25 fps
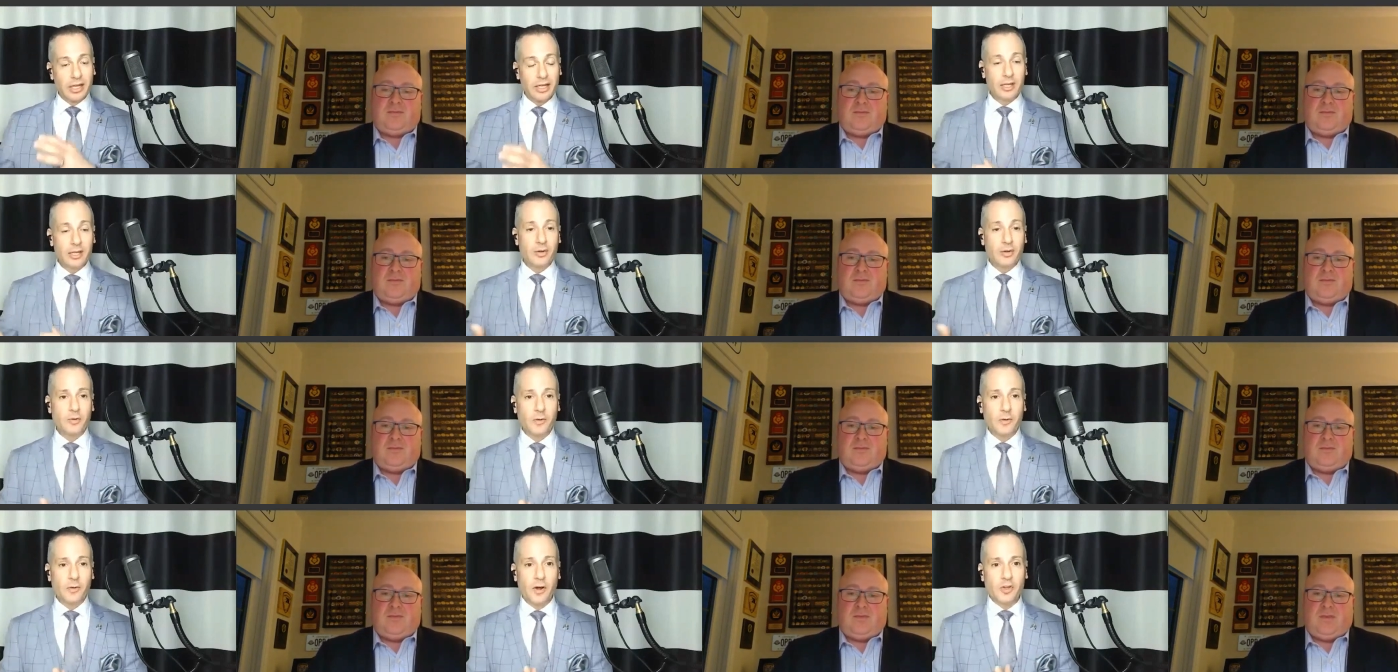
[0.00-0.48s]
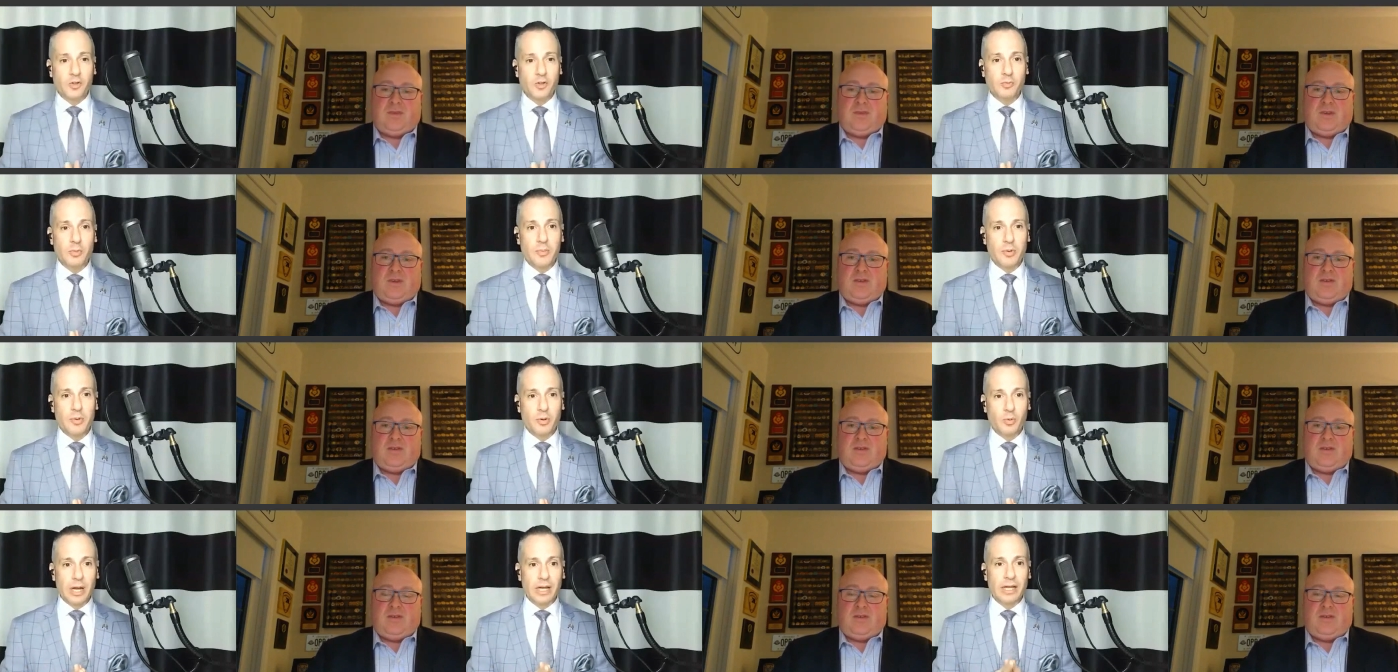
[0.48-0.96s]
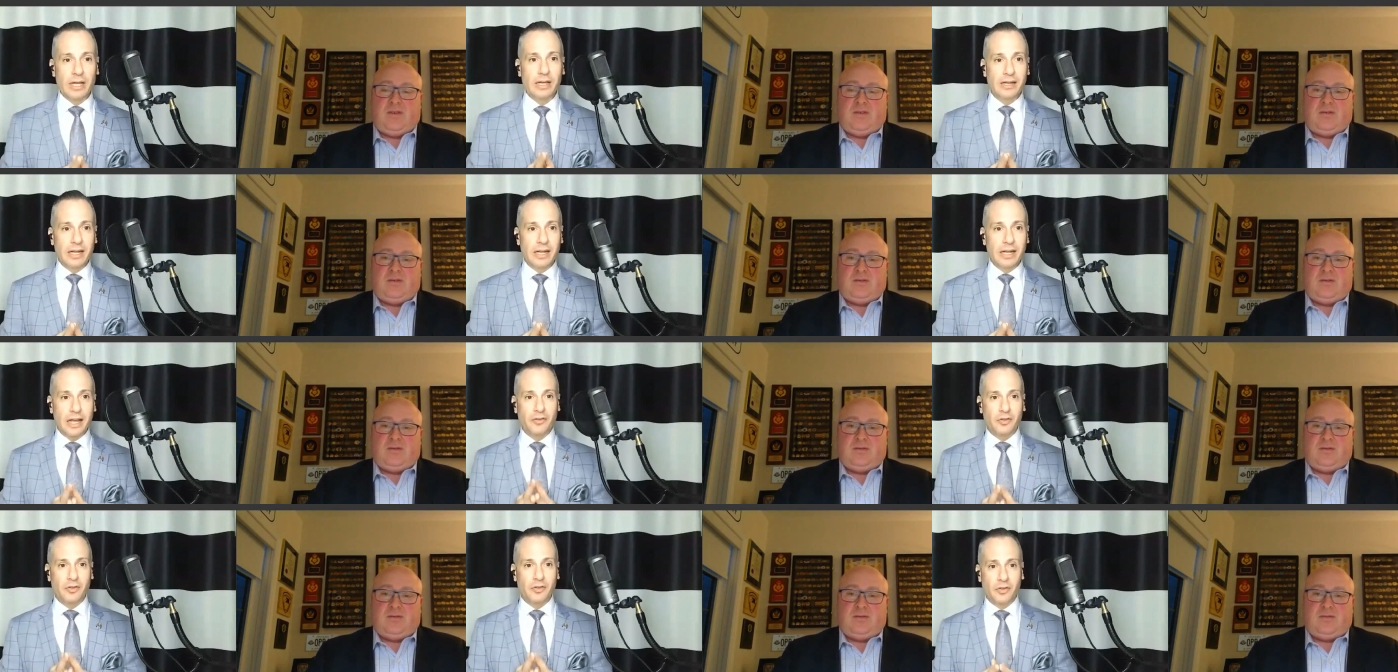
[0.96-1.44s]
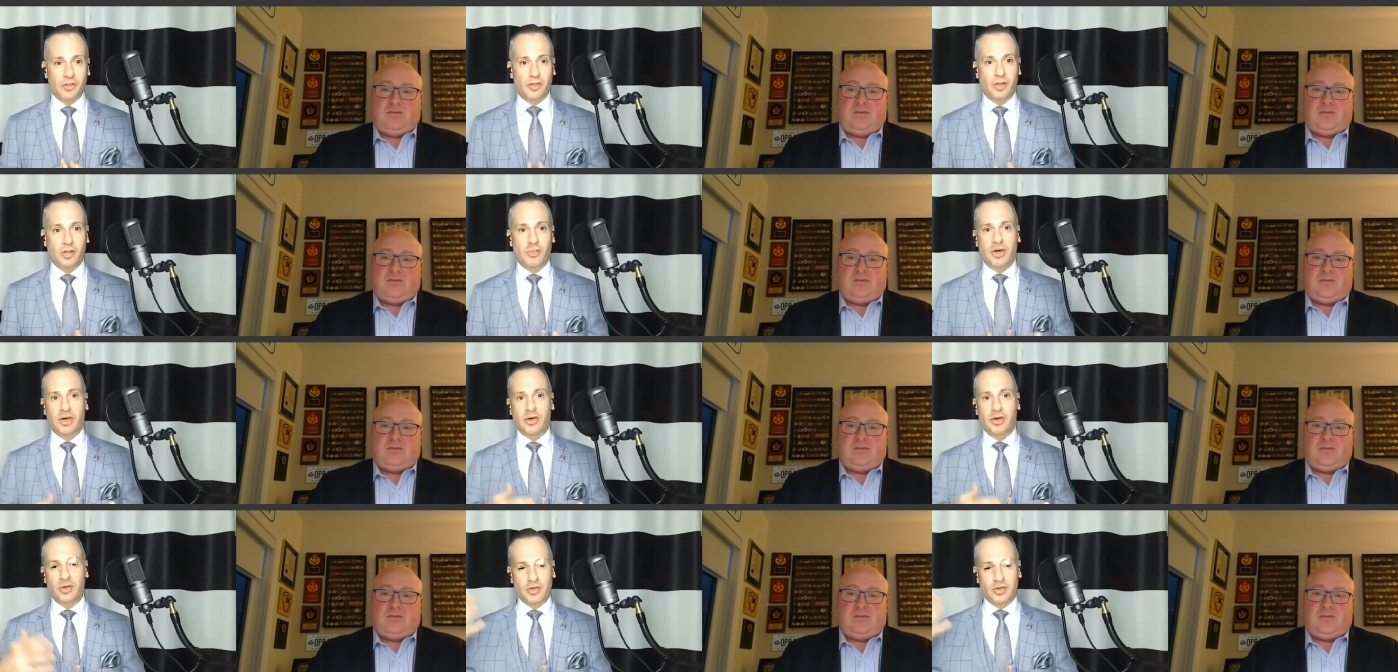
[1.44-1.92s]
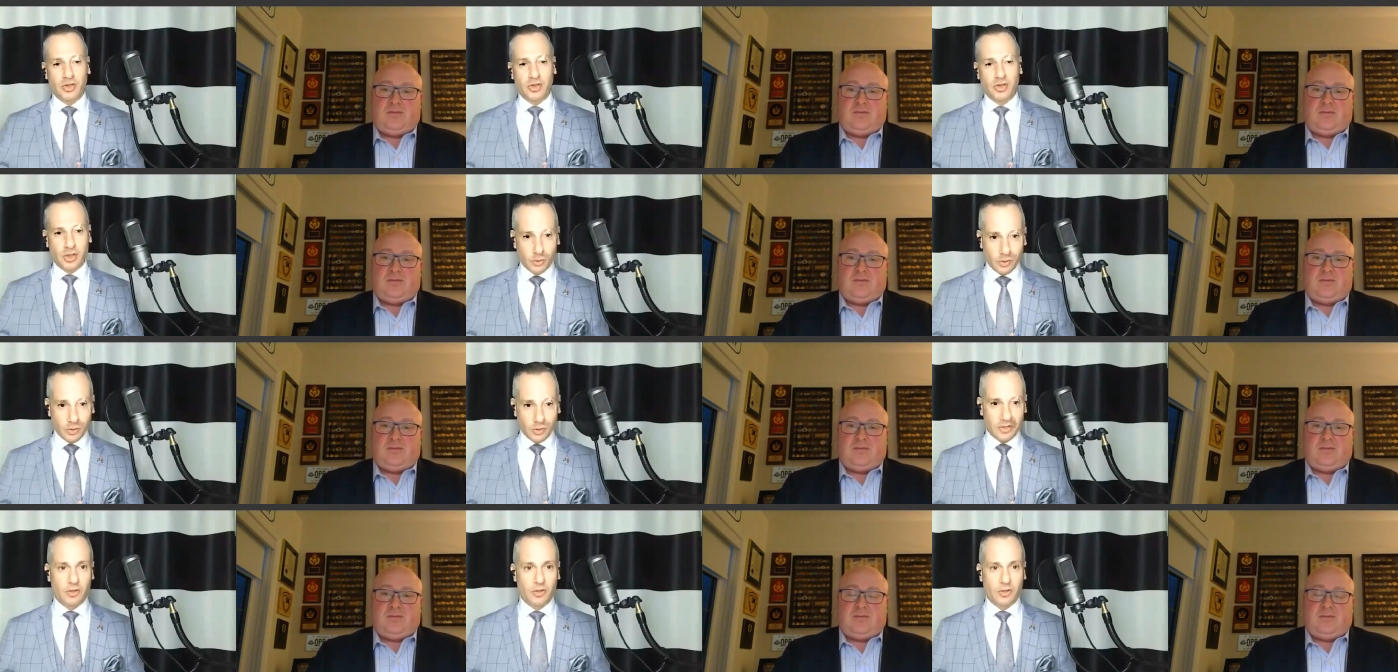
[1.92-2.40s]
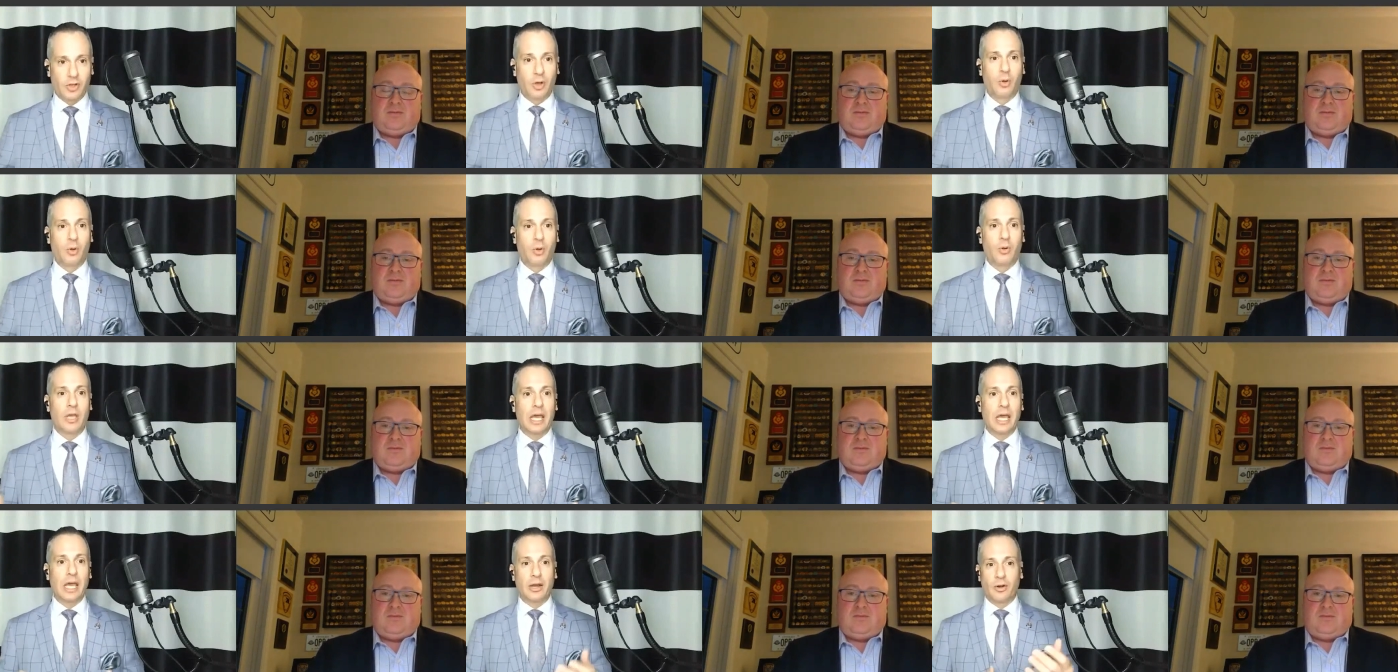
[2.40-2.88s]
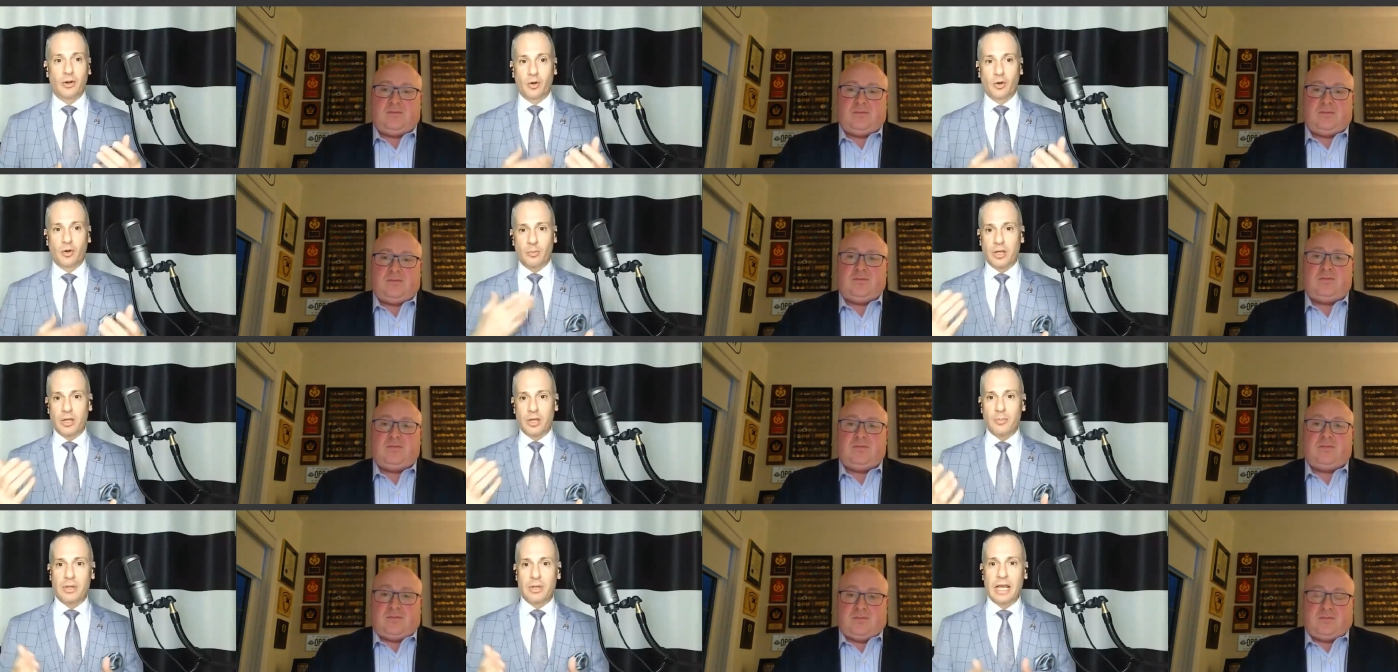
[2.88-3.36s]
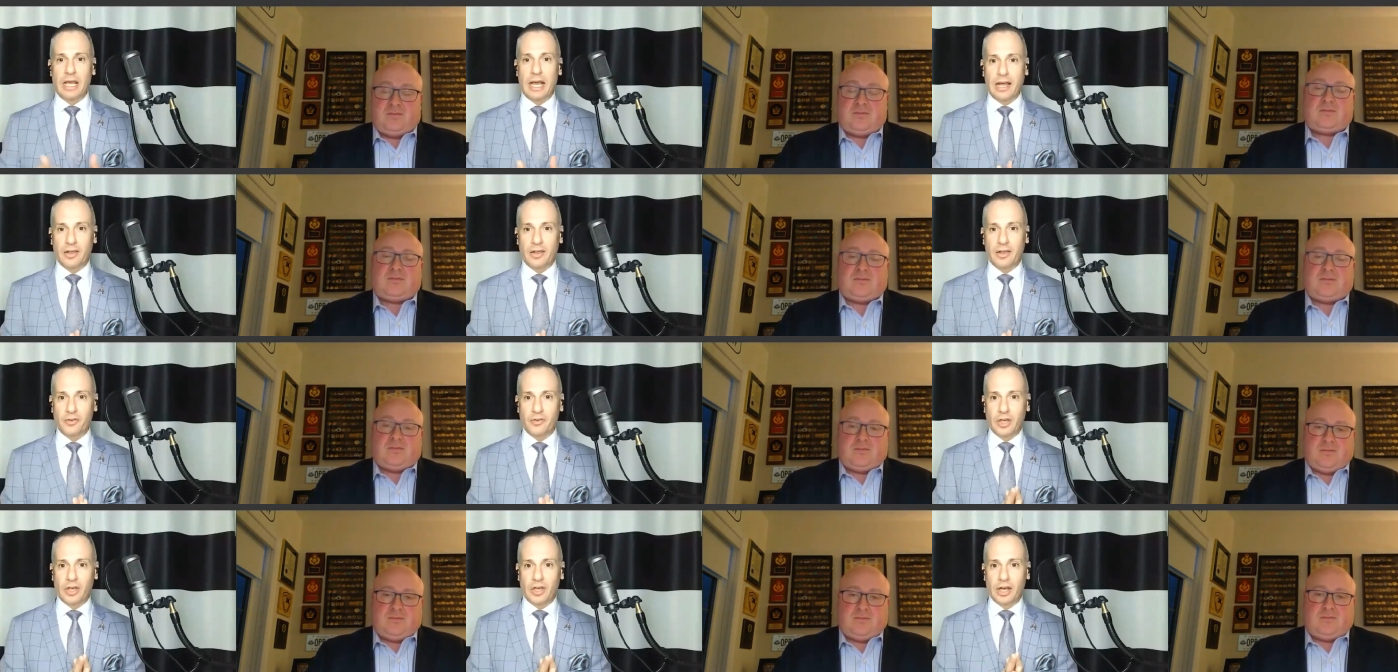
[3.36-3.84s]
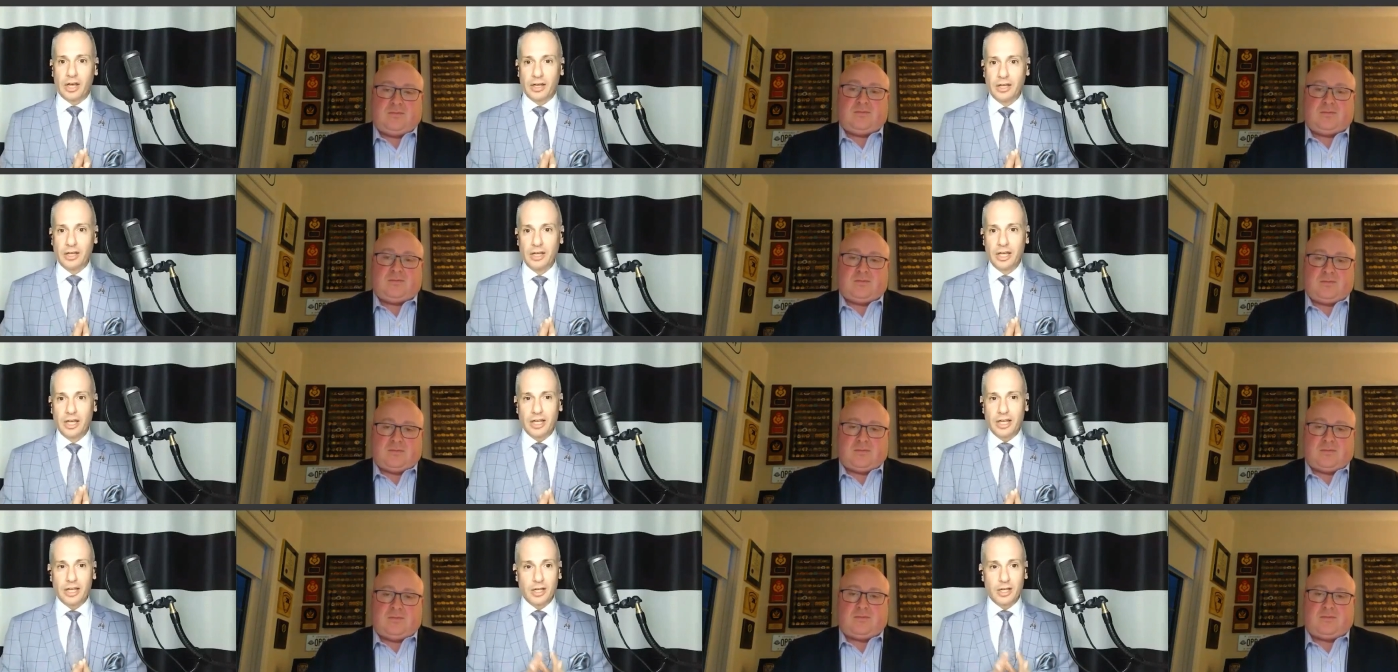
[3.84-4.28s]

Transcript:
Speaker 1: you know as far as maybe recognizing someone who's who is a go-getter or maybe has uh,